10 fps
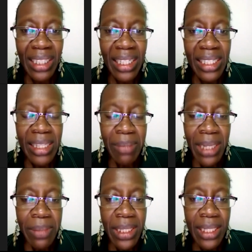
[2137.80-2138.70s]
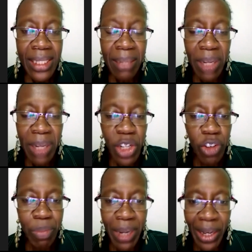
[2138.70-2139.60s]
sometimes it's just a matter
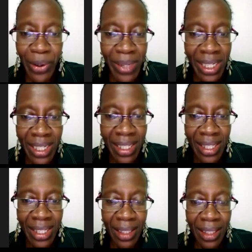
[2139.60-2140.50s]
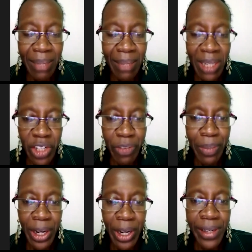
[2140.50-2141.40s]
of priorities. It's a matter of
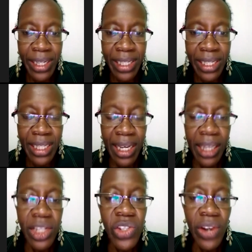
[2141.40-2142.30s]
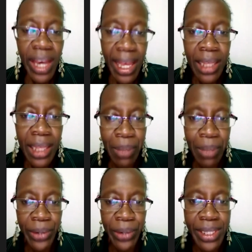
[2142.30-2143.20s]
priorities. Is your health a
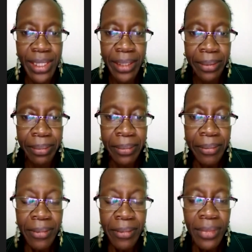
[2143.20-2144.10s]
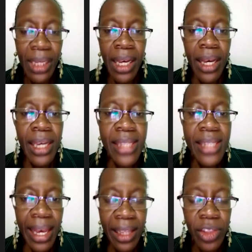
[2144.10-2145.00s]
priority? Is
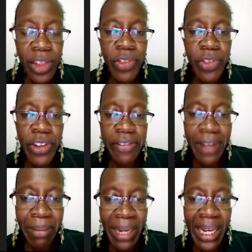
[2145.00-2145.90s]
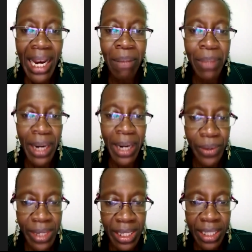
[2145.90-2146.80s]
the health of your family a
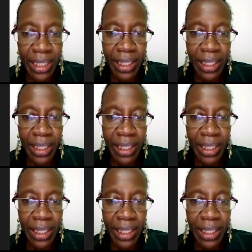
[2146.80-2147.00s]
priority?